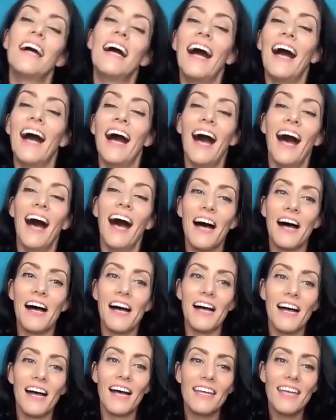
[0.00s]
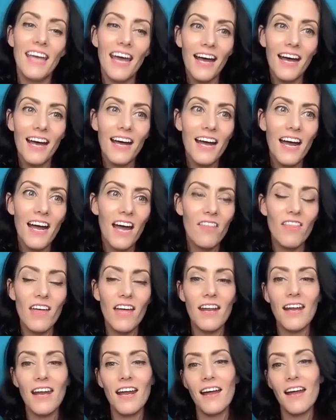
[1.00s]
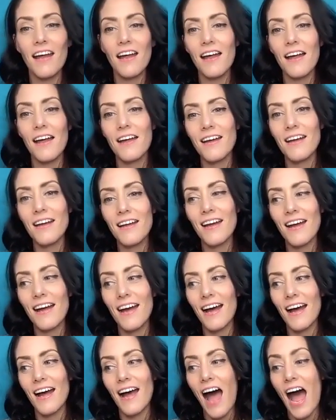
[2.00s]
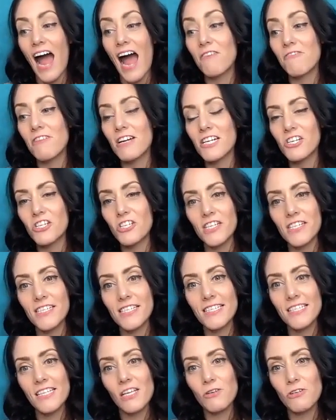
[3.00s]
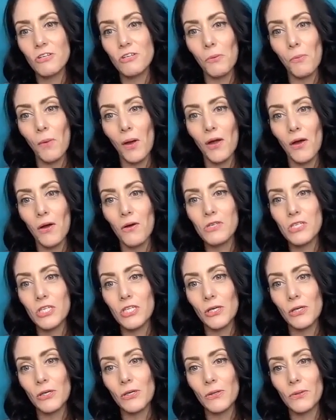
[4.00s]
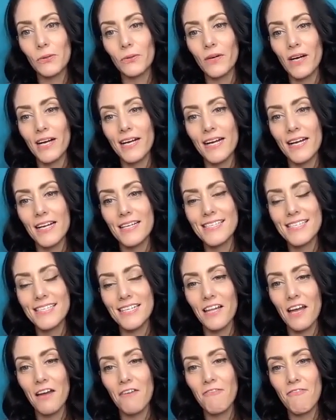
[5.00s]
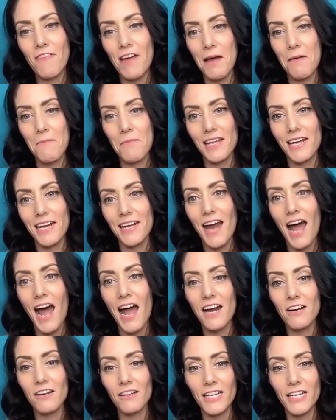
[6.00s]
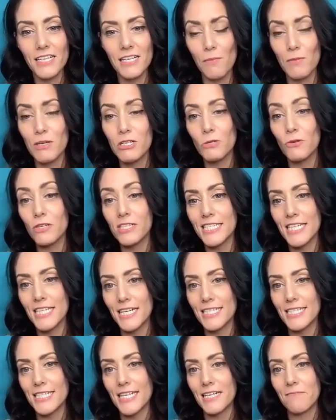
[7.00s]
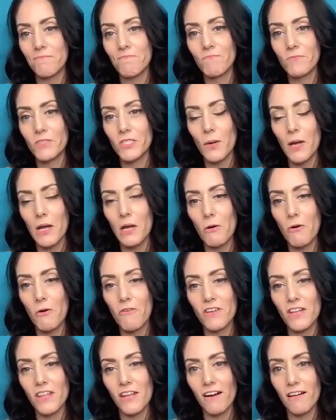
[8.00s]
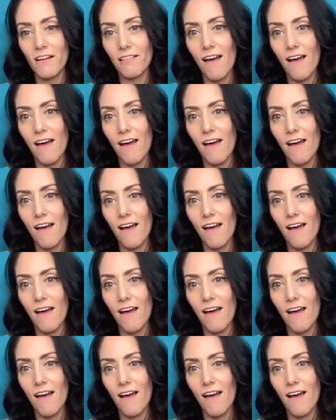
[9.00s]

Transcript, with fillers: Cool. Uh, yeah. And then uh, Irish is usually my go-to. Uh, I still have family in Ireland. I'm a dual citizen, so I go over there a